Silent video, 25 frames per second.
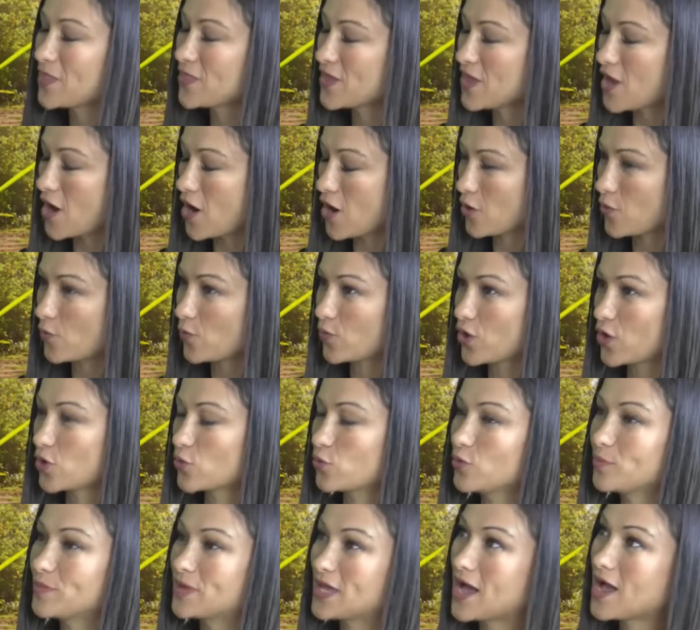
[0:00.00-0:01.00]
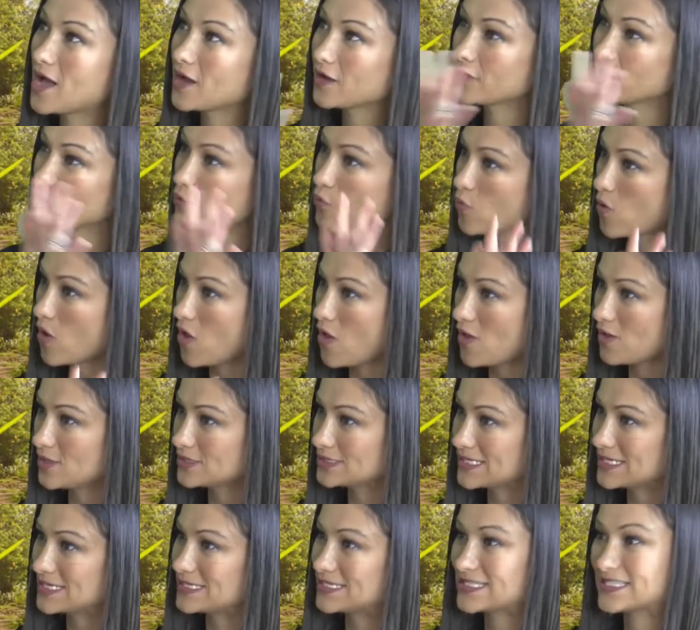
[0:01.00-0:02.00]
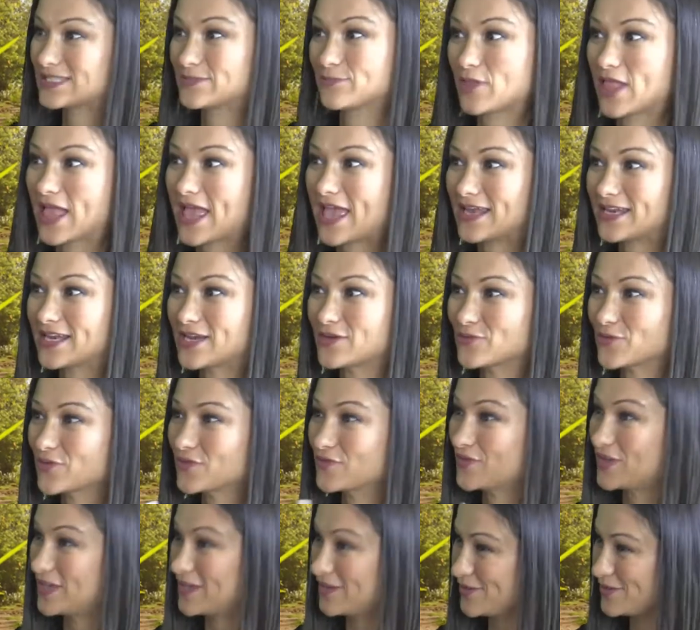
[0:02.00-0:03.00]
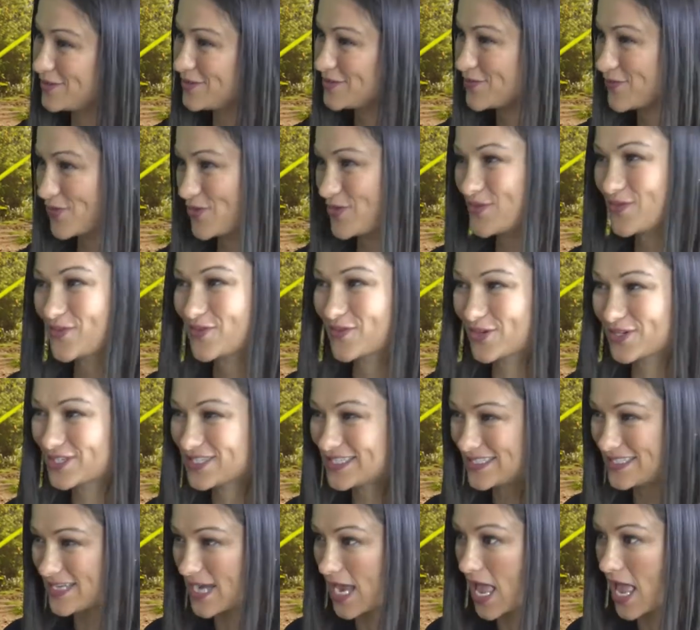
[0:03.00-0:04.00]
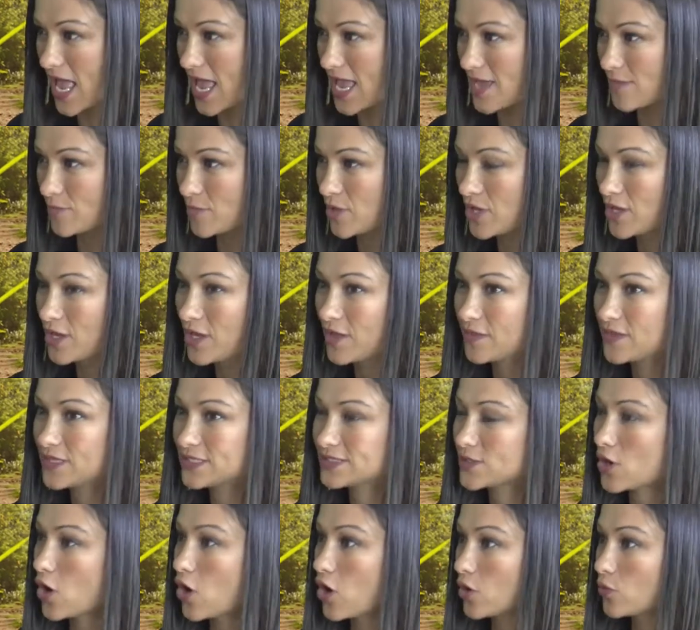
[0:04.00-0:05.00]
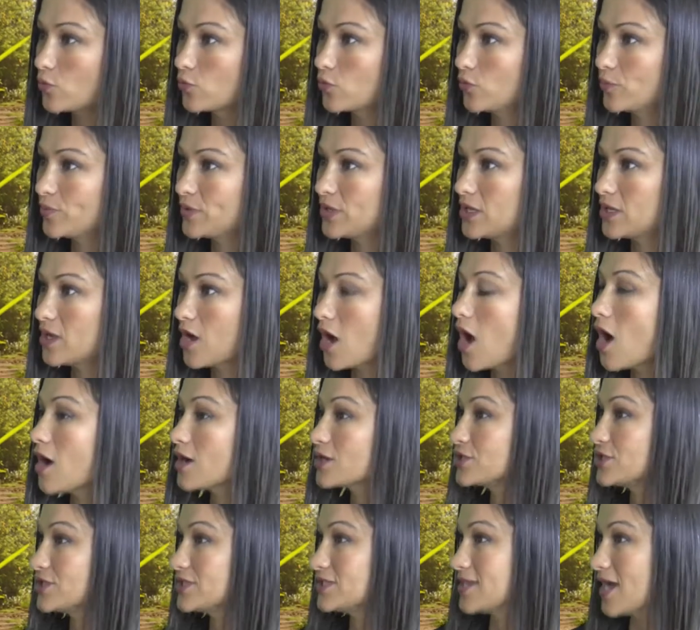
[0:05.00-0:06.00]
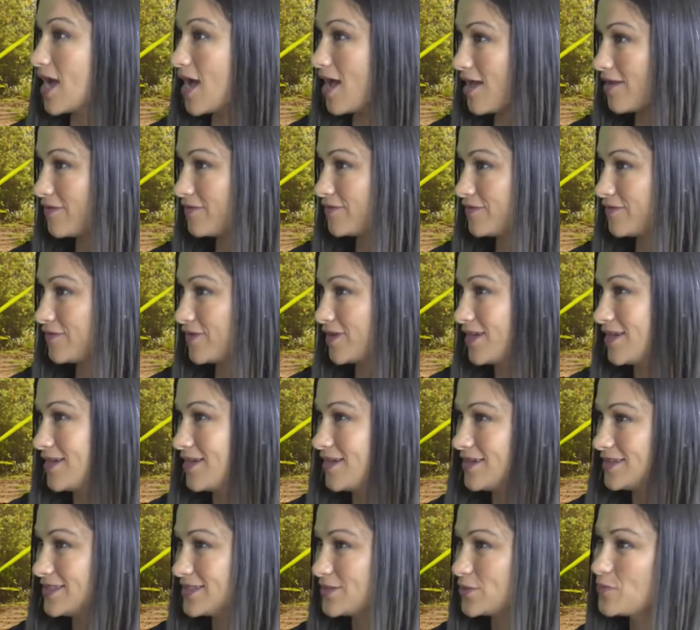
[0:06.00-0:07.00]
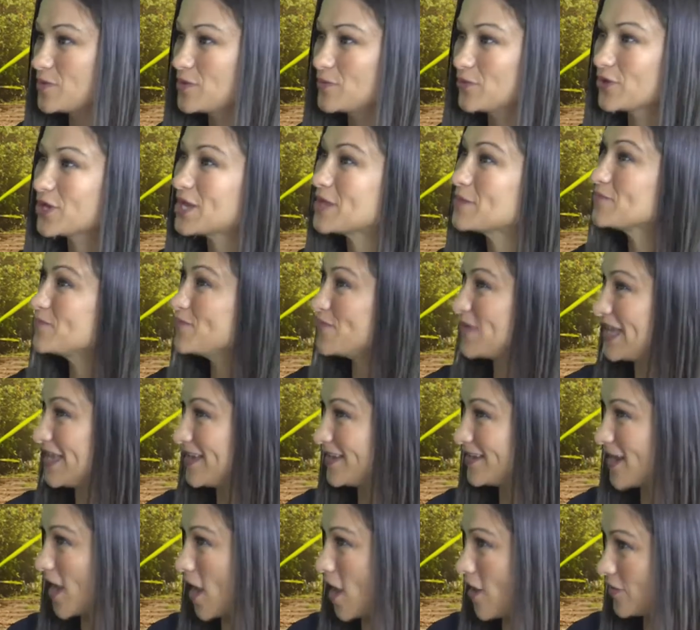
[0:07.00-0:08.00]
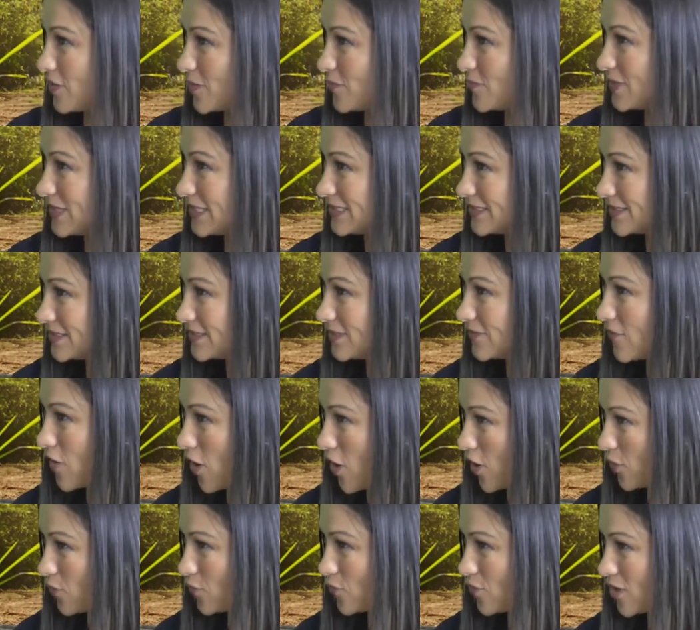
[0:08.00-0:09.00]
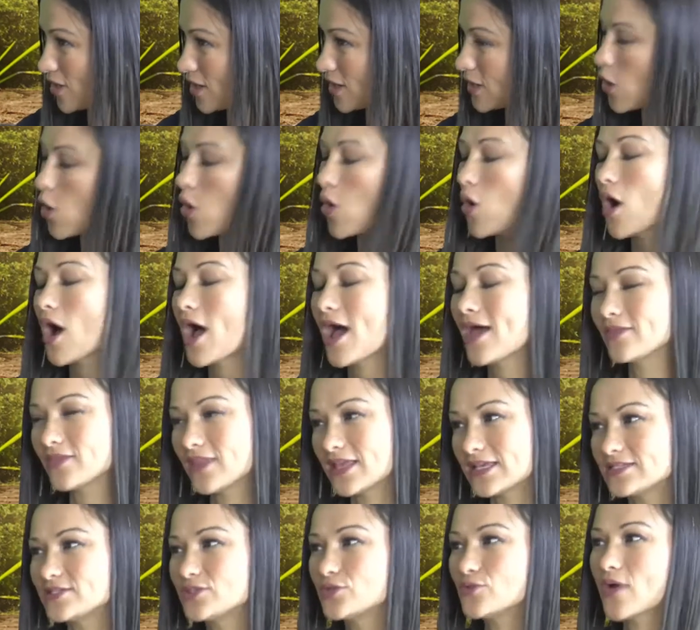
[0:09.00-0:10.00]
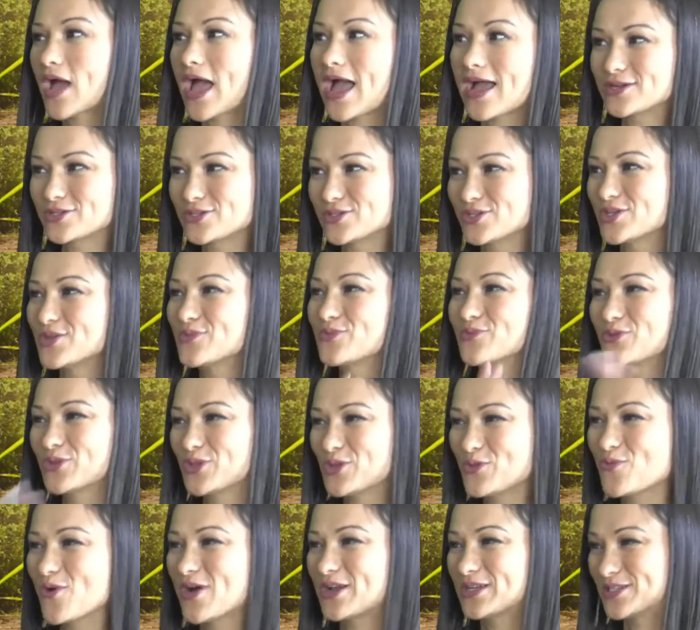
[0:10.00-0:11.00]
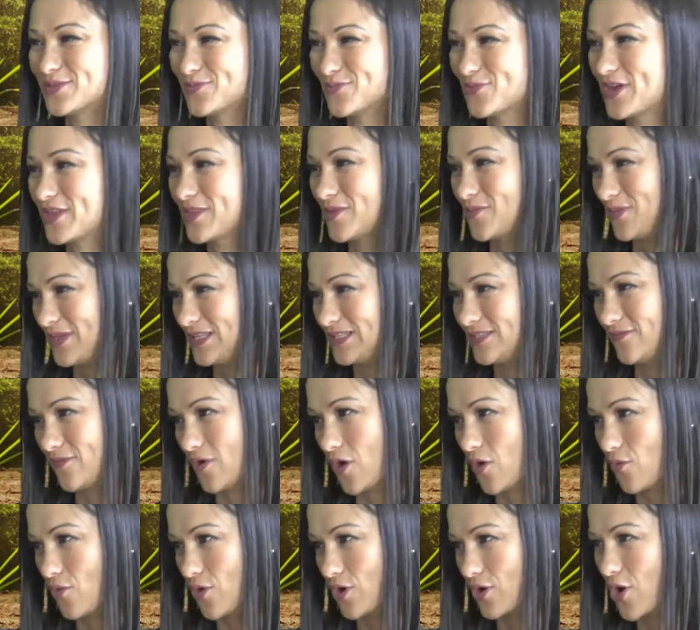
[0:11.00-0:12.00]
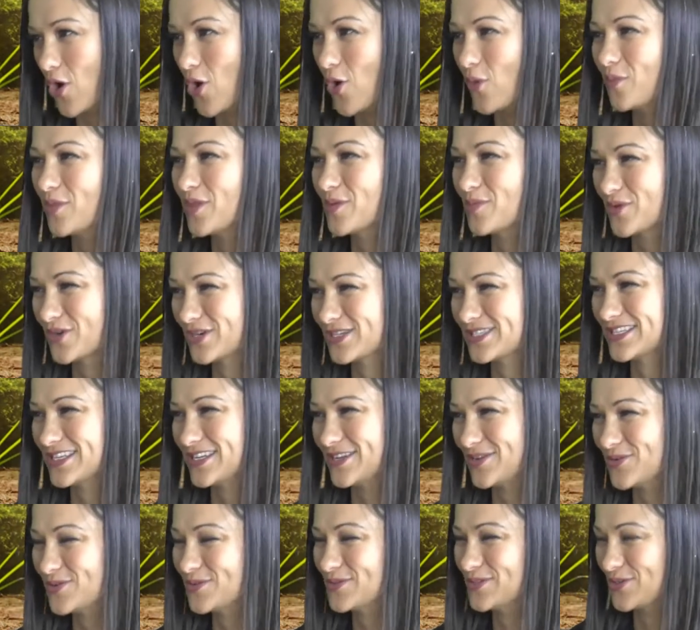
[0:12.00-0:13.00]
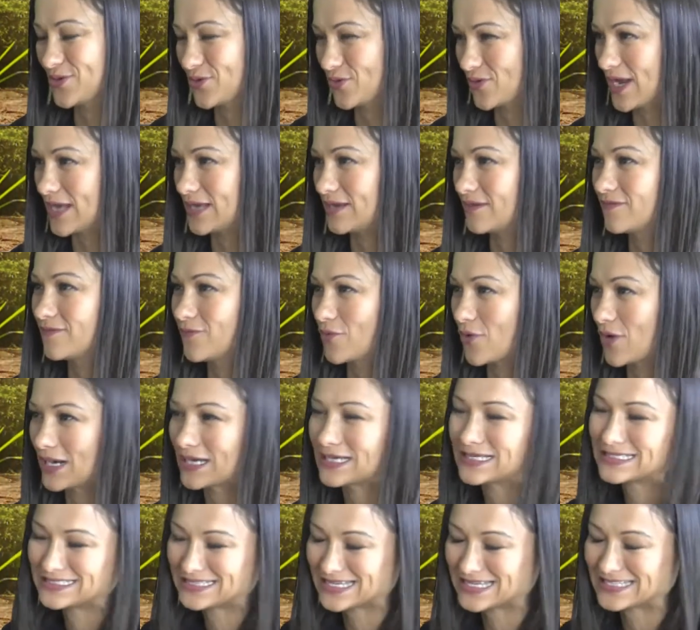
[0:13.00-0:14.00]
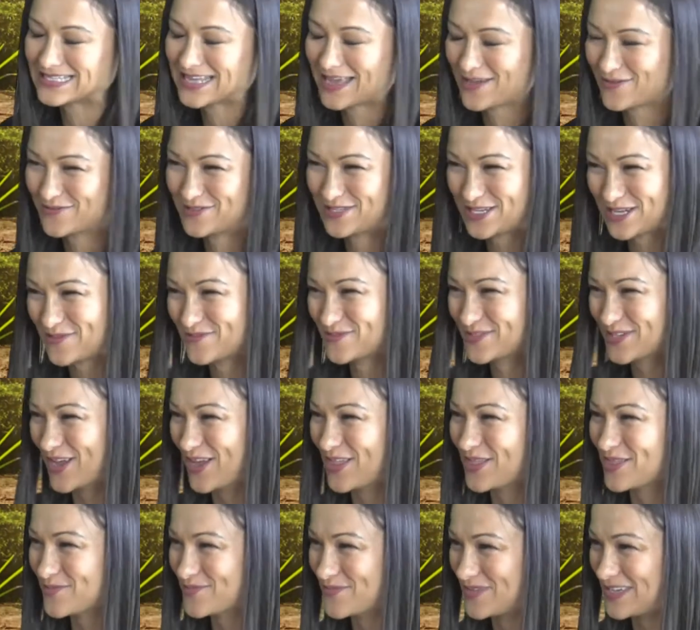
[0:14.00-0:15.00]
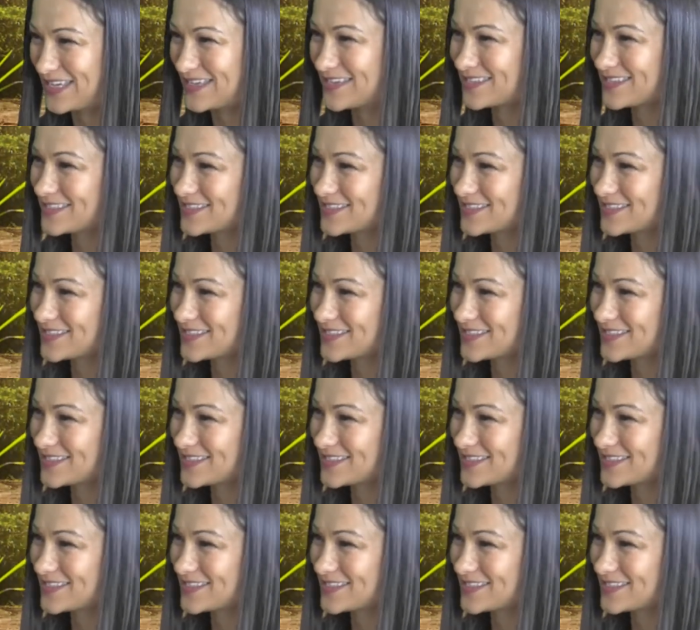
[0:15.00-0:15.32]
The artwork will be hung on the walls and displayed and revealed for the first time. This art will be auctioned off, so people can bid on the pieces of artwork. Unless you actually really want to bring the piece of artwork home, the person who is created for does have dibs on the piece.